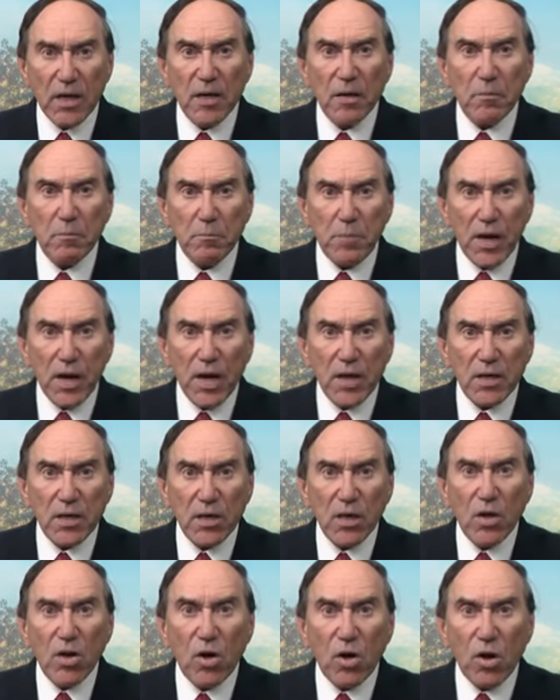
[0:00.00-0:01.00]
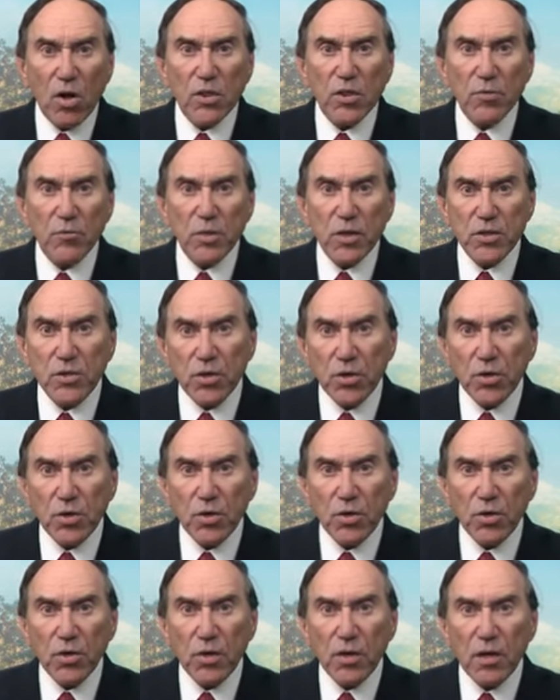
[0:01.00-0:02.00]
But on the
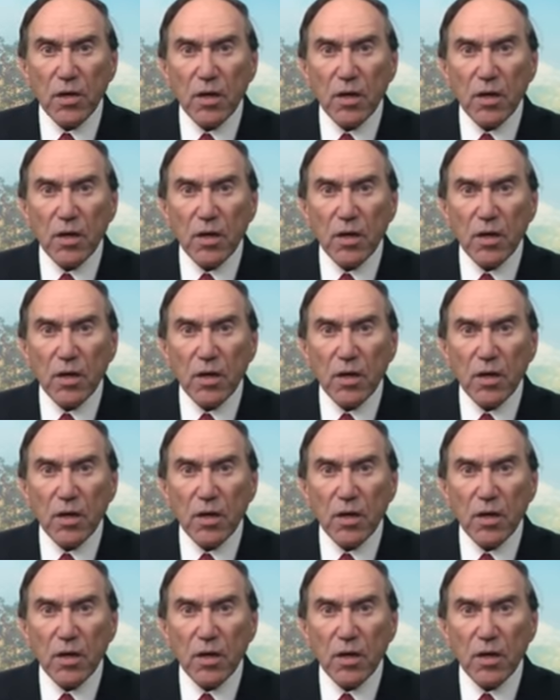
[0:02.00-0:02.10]
return,